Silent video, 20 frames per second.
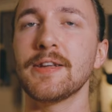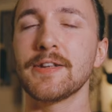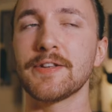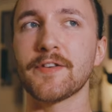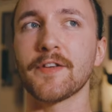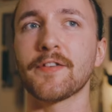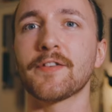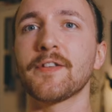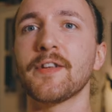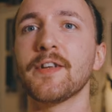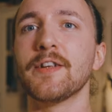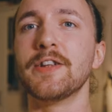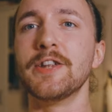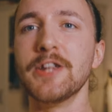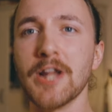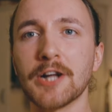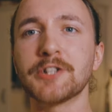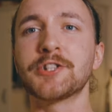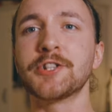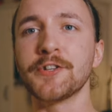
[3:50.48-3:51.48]
just
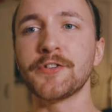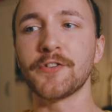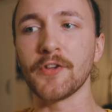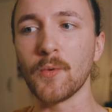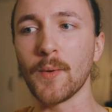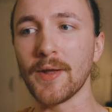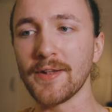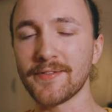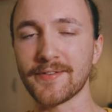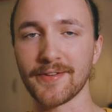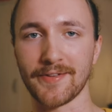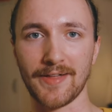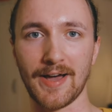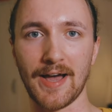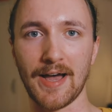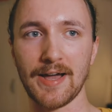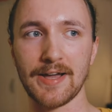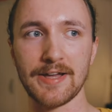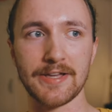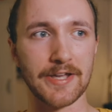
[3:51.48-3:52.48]
nudges you into
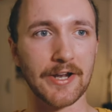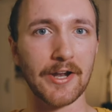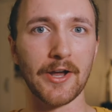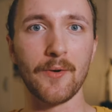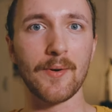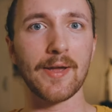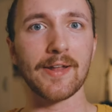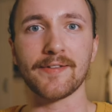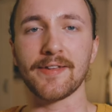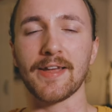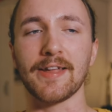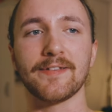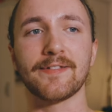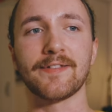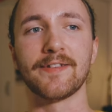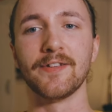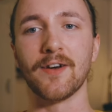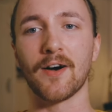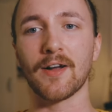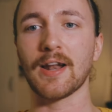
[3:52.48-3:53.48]
that, you know?
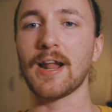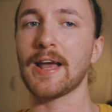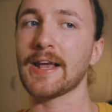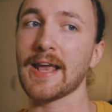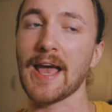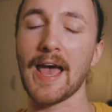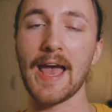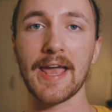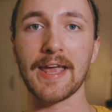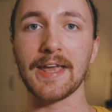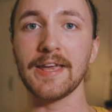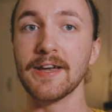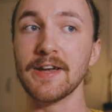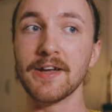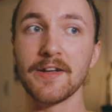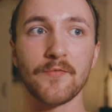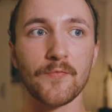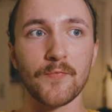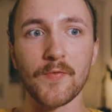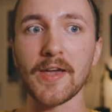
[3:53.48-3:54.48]
It's not like, hey,
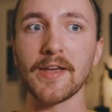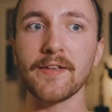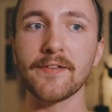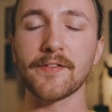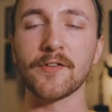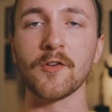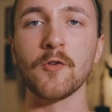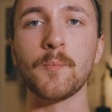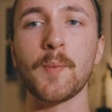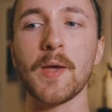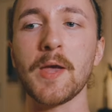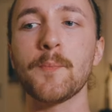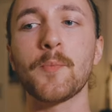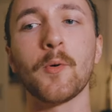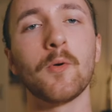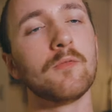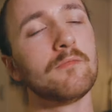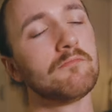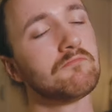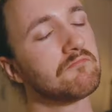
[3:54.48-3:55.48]
these two
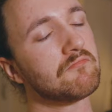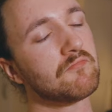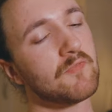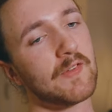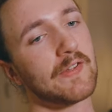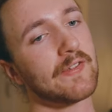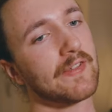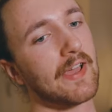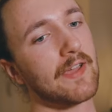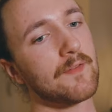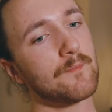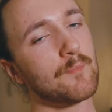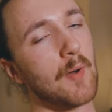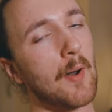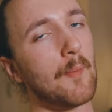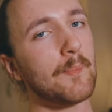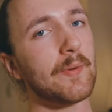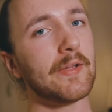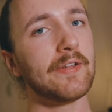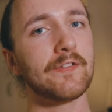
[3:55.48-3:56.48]
people, they
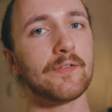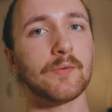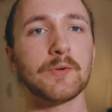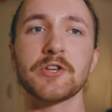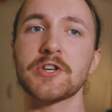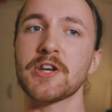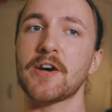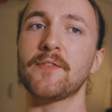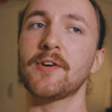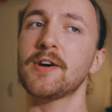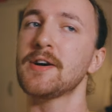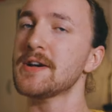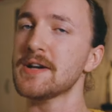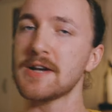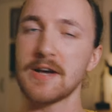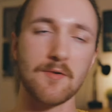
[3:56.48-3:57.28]
bump into each other.